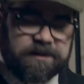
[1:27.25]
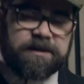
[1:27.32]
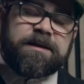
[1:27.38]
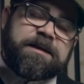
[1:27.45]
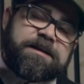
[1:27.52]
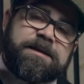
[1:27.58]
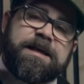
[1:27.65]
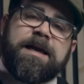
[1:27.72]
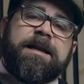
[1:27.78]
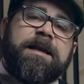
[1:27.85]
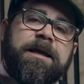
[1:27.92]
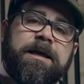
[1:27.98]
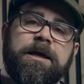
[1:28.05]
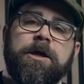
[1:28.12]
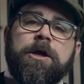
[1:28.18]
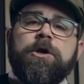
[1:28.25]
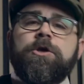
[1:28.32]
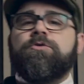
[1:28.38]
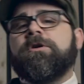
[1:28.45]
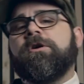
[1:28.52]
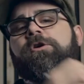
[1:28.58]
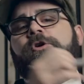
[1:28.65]
that they said.
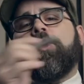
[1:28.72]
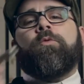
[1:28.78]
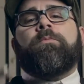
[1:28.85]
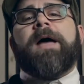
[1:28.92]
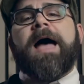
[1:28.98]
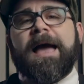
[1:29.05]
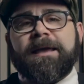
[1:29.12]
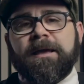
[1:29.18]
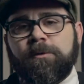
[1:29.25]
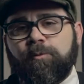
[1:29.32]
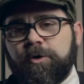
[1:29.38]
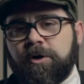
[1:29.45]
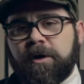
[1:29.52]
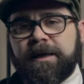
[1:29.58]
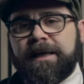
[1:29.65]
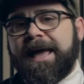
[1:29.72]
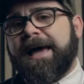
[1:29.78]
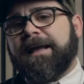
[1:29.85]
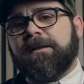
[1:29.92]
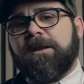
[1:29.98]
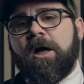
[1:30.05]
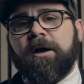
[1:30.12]
You can go back and when you're
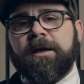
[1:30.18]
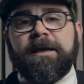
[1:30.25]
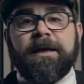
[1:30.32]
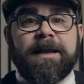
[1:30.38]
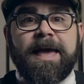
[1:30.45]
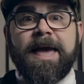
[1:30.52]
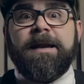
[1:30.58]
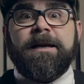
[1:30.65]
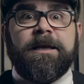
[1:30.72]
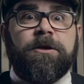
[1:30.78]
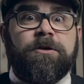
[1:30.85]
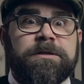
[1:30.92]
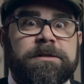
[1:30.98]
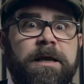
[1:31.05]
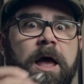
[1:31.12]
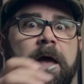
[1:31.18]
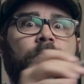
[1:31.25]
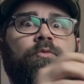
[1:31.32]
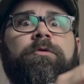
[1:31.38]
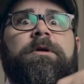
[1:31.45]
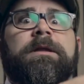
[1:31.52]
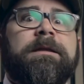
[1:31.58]
cataloging and editing, you say, I
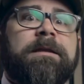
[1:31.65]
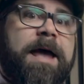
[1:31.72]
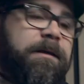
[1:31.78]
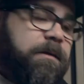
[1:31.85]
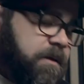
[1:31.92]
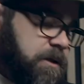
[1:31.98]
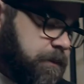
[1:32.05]
really like this